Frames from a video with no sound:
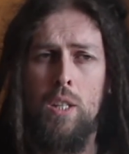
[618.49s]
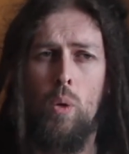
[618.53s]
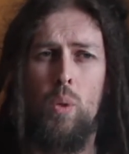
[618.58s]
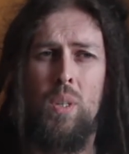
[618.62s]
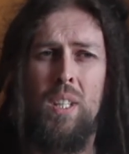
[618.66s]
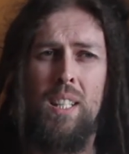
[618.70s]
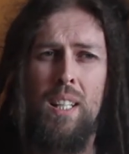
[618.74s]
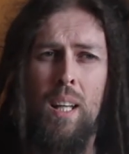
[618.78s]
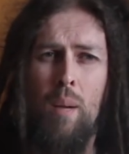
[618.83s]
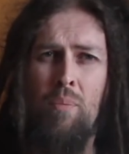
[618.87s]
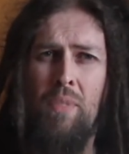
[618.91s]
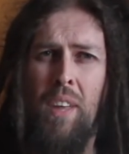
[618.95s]
So
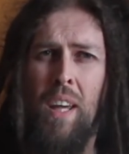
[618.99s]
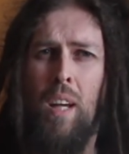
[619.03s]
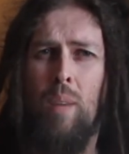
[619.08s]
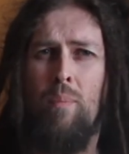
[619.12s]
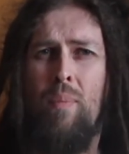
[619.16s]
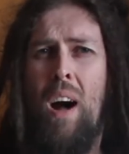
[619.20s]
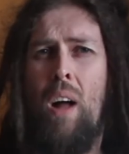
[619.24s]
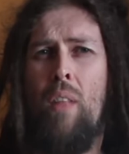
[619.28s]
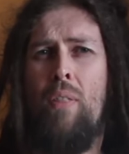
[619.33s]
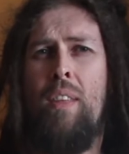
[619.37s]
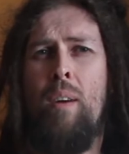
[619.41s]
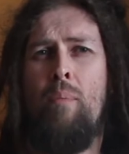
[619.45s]
something
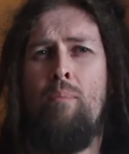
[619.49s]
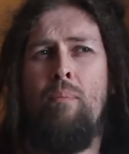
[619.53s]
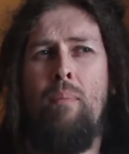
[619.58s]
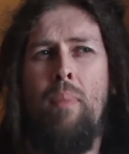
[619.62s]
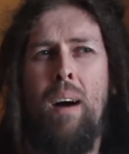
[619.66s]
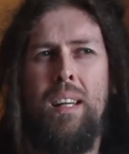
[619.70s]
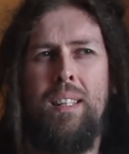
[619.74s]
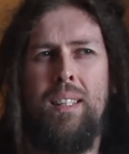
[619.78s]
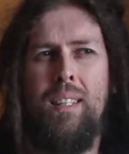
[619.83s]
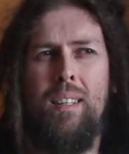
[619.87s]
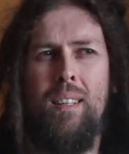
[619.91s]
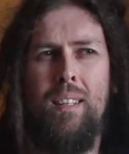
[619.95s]
about them
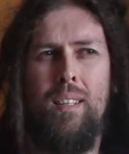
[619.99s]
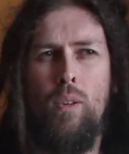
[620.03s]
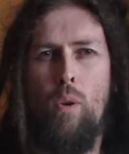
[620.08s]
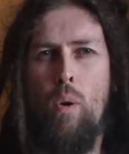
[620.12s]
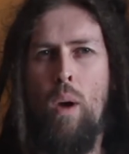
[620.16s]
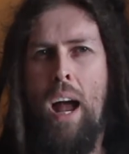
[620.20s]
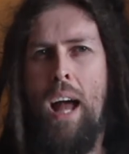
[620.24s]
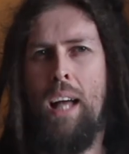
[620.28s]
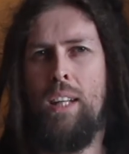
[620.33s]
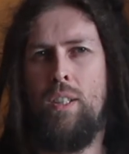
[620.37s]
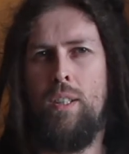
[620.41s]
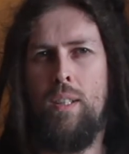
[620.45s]
must
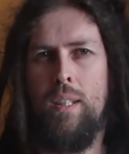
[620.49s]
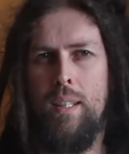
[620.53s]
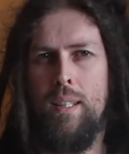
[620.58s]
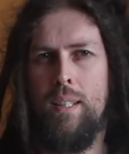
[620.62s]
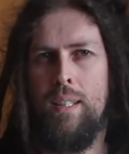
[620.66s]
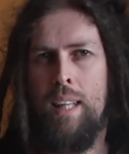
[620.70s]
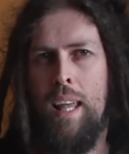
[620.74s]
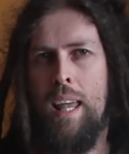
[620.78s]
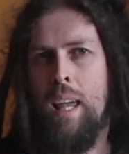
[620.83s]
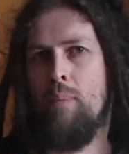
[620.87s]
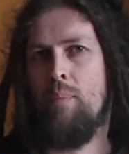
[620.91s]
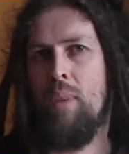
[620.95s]
scratch the
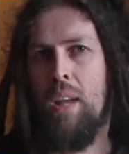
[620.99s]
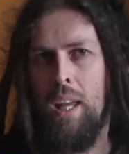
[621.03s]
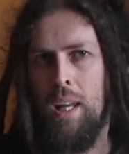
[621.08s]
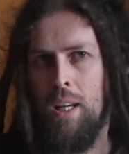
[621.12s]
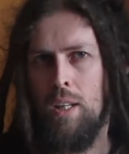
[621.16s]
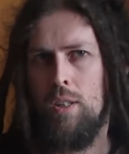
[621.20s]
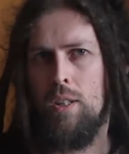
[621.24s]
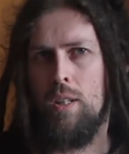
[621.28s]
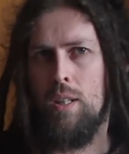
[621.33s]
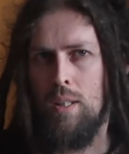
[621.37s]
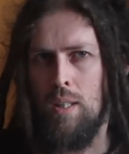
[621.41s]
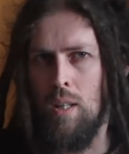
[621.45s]
same
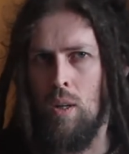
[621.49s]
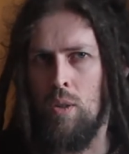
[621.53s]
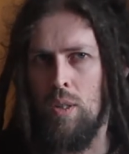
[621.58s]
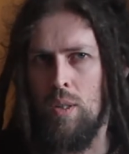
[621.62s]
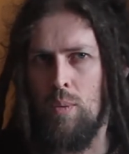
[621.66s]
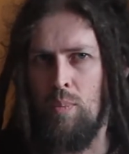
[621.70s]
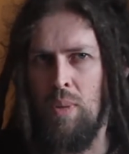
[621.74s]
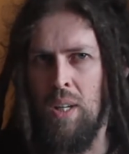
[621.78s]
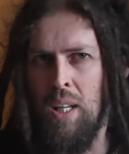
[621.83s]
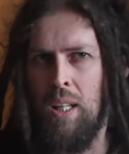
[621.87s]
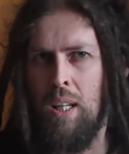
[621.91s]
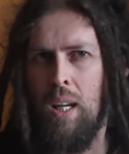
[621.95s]
itch, so to
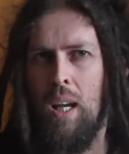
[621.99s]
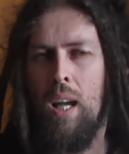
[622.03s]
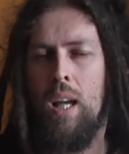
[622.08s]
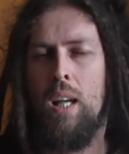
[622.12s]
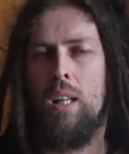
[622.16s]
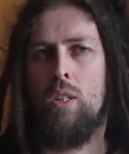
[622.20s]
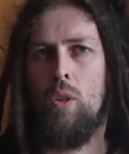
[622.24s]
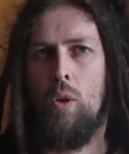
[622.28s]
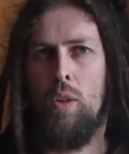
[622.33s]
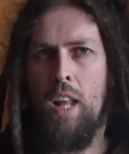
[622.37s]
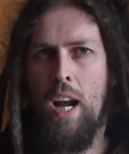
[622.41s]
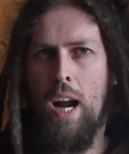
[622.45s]
speak,
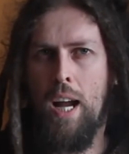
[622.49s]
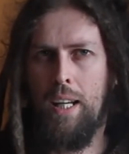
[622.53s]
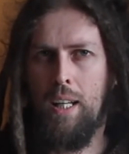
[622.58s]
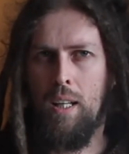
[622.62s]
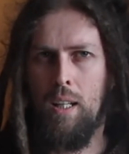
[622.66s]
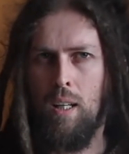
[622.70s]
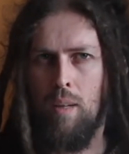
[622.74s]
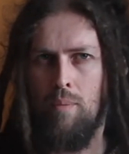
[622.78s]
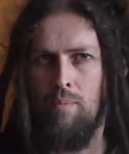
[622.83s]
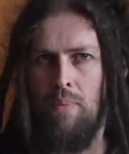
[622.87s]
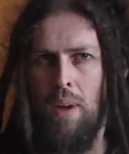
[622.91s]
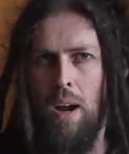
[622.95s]
so that I
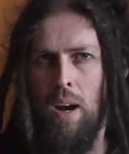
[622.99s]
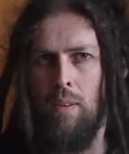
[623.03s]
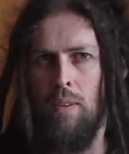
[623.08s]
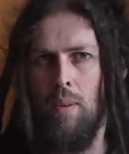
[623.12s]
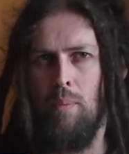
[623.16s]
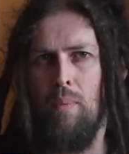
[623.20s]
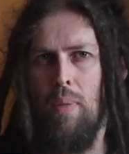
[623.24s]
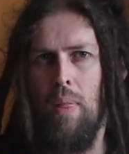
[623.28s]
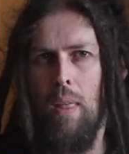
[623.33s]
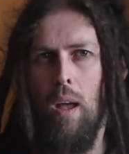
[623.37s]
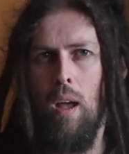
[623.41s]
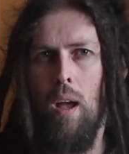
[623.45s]
can compare
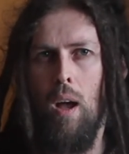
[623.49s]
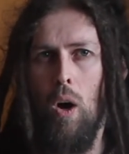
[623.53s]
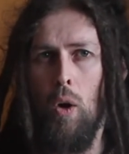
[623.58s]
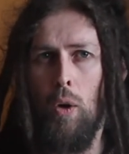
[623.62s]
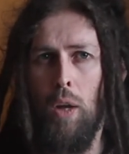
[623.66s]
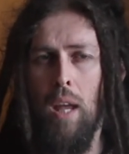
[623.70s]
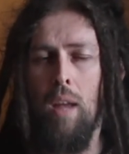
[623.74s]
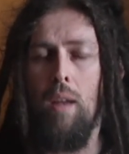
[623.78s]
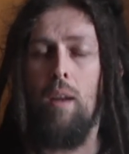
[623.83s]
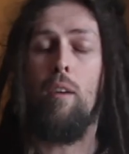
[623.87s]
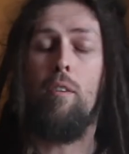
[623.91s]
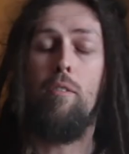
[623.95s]
them.
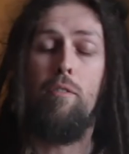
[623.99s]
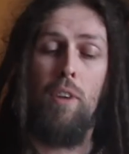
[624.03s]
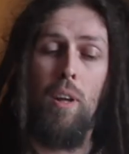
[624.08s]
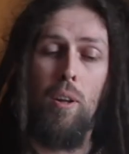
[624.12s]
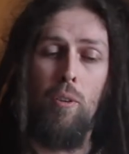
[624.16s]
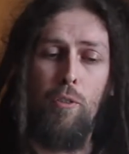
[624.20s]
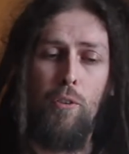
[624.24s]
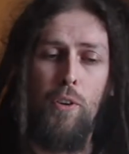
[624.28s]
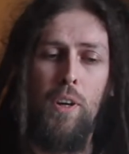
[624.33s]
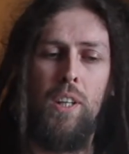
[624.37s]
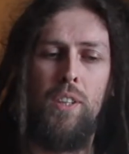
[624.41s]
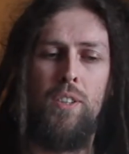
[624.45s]
Okay?
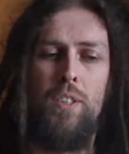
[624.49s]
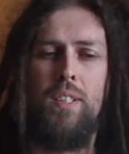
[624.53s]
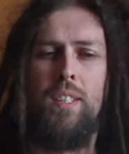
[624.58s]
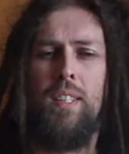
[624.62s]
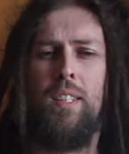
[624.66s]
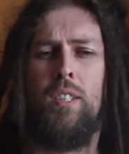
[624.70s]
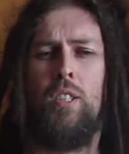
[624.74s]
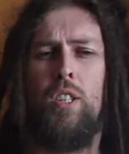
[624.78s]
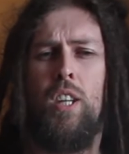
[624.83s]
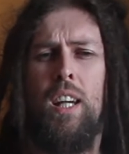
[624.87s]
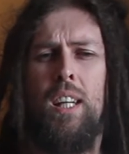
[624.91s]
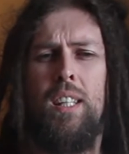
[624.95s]
Feel free to
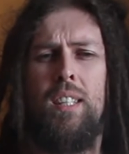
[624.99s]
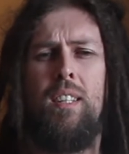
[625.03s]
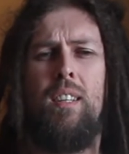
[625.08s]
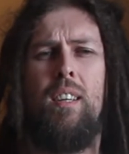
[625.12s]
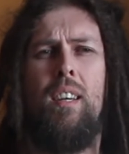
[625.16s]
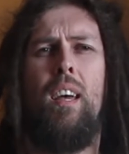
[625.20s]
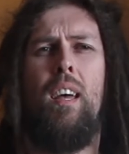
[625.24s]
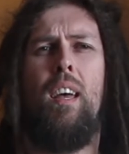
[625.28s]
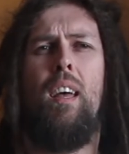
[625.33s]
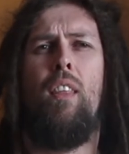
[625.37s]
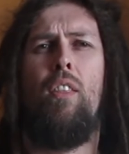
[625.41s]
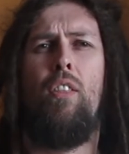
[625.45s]

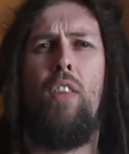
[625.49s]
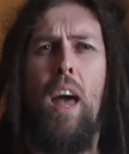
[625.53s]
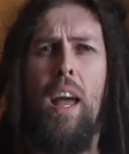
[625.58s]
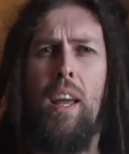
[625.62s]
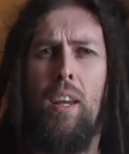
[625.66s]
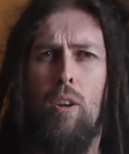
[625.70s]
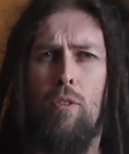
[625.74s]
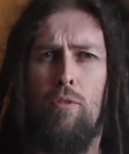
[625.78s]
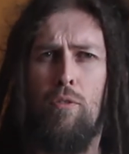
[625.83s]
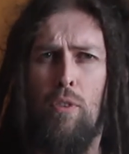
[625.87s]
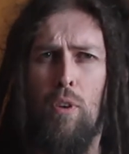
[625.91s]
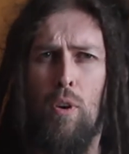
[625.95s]
suggest.
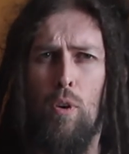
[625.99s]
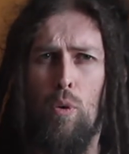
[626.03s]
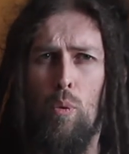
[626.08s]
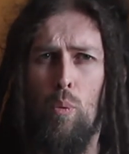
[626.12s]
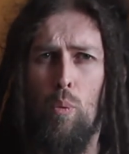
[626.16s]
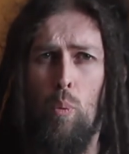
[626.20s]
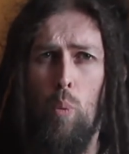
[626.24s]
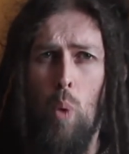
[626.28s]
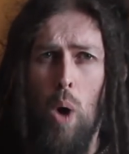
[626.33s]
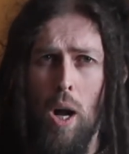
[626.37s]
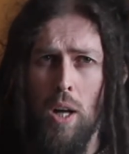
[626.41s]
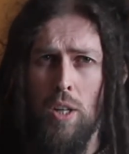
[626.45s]
Thank you for
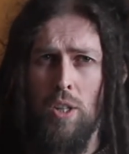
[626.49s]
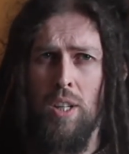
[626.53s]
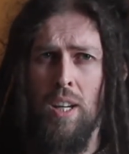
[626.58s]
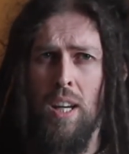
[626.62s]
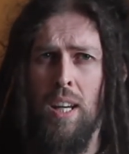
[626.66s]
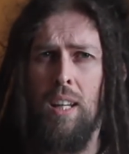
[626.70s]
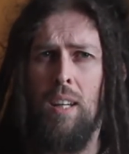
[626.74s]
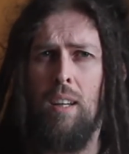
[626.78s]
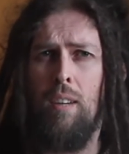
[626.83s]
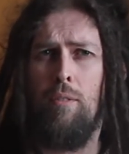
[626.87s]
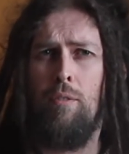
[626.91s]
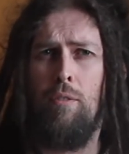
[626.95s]

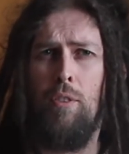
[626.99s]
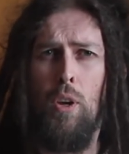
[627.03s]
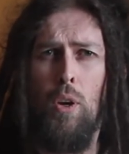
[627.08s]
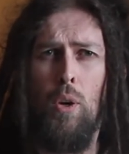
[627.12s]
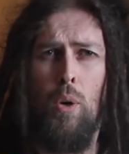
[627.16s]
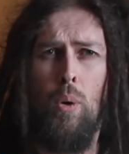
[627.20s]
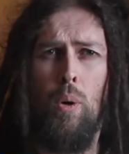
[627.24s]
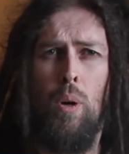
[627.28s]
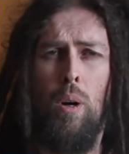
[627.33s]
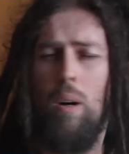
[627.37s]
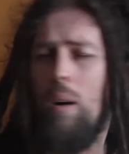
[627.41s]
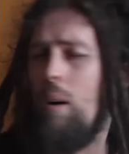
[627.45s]
watching,
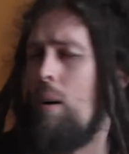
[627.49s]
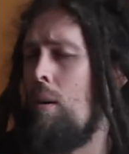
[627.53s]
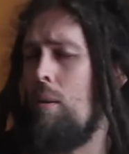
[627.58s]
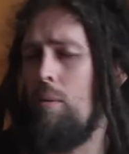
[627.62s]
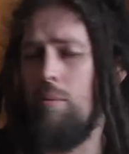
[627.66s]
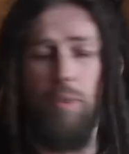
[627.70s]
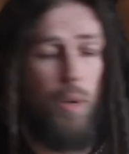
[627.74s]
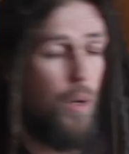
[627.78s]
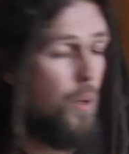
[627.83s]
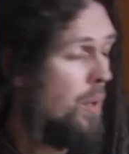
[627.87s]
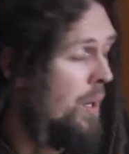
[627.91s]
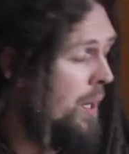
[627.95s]

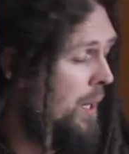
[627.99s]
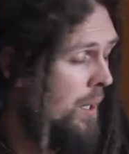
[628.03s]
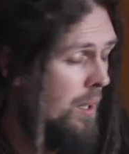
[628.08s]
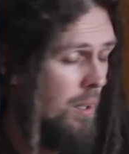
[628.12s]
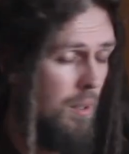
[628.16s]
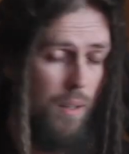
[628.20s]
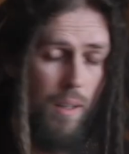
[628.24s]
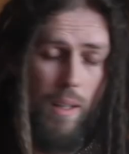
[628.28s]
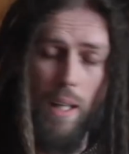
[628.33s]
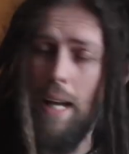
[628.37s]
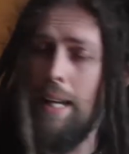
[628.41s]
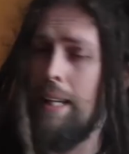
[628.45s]

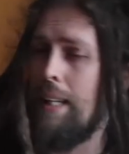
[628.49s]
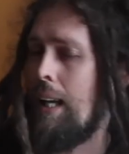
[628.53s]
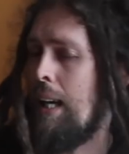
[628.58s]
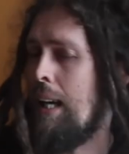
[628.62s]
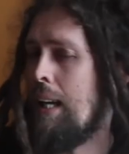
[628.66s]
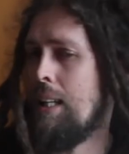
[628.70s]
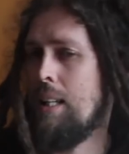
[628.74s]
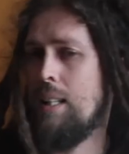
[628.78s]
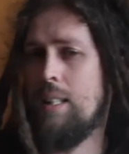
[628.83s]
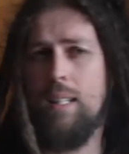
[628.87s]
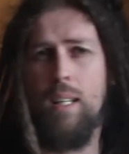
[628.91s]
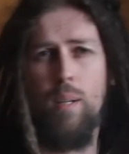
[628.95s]
viewing,
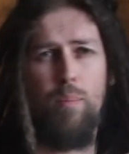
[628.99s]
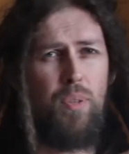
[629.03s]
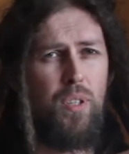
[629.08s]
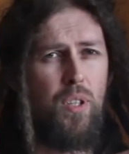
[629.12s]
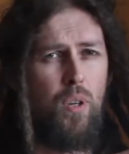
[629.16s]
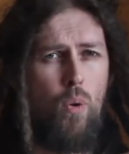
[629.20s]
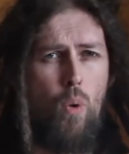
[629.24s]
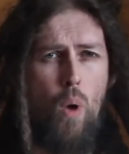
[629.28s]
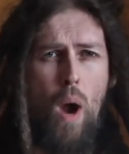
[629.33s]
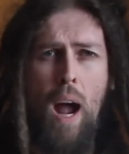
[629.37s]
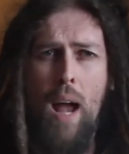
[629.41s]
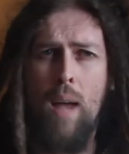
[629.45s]
liking,
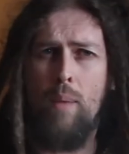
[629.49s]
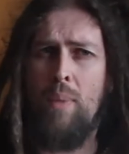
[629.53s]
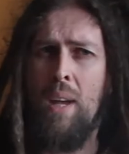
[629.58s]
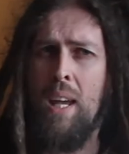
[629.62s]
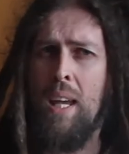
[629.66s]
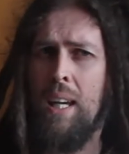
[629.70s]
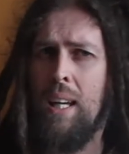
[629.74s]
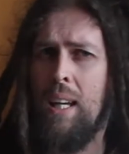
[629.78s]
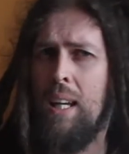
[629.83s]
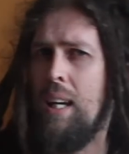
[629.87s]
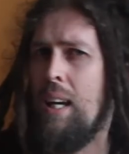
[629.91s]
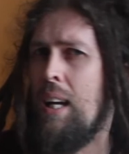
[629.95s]

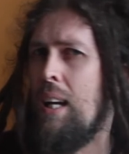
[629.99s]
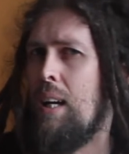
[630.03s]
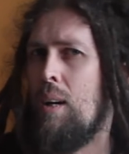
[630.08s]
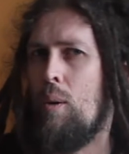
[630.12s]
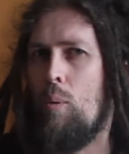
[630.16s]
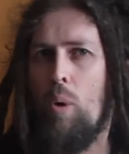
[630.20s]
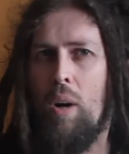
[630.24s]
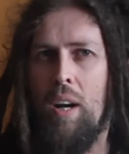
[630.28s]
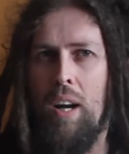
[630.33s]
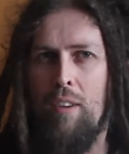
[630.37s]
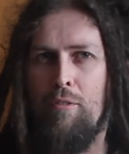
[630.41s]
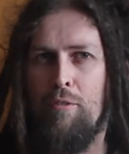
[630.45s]
subscribing,
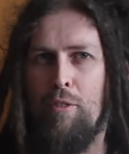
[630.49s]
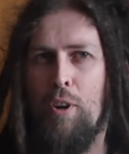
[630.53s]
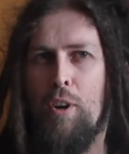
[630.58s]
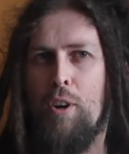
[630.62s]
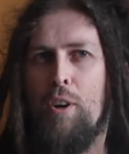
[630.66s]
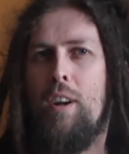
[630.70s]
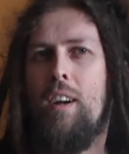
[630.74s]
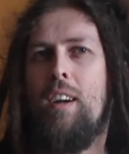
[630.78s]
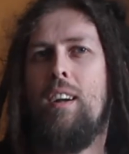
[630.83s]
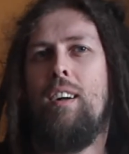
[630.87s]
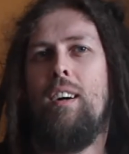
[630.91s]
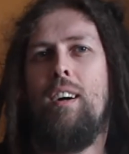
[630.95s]

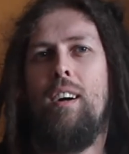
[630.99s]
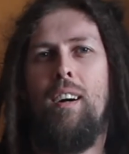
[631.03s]
whatever.